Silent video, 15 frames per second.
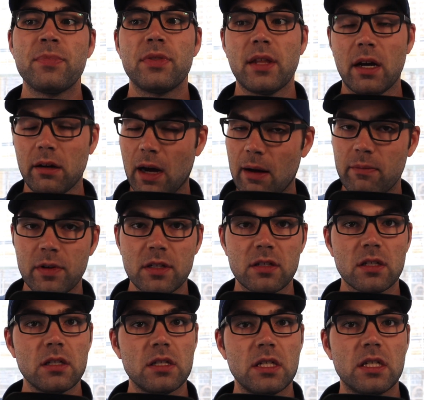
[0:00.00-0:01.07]
Now,
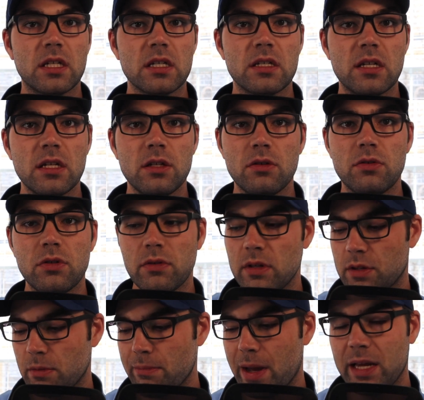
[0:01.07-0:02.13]
obviously, you need to continue to
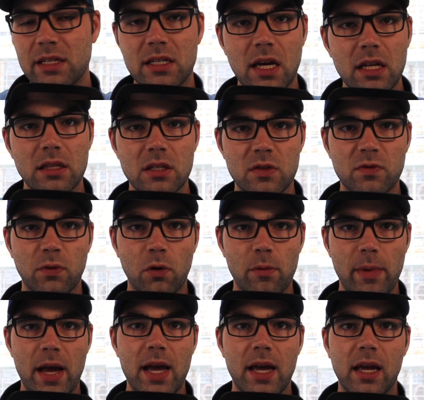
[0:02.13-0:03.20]
either maintain this
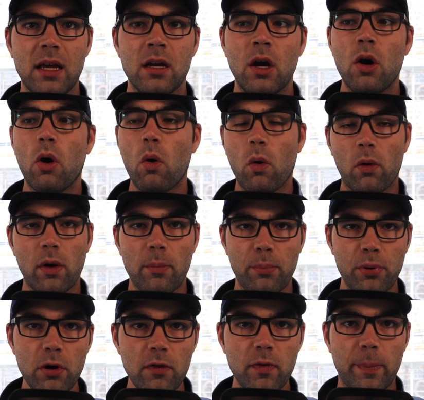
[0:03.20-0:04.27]
form A or
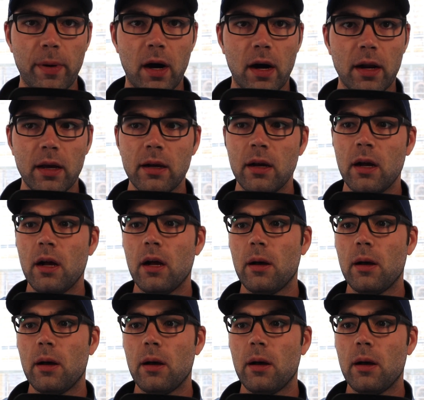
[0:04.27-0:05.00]
improve upon it.